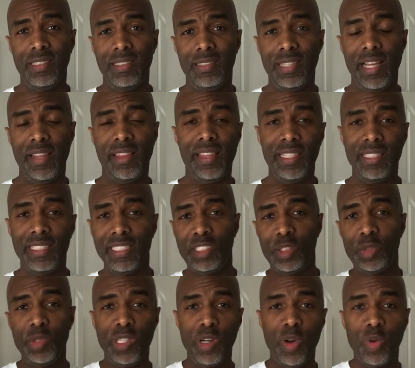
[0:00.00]
They think that
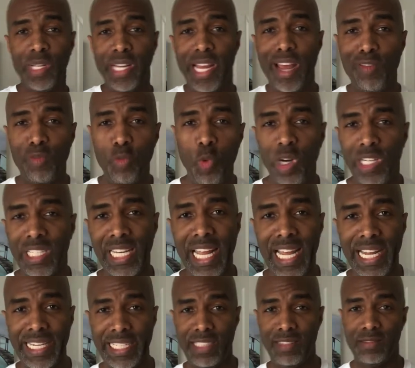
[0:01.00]
you can only have one
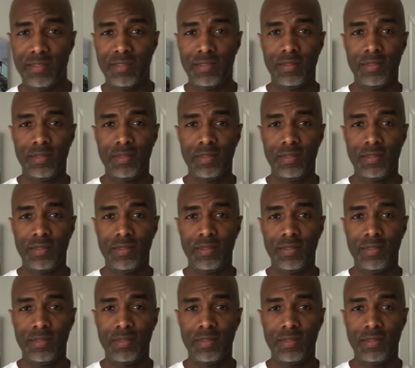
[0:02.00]
lane.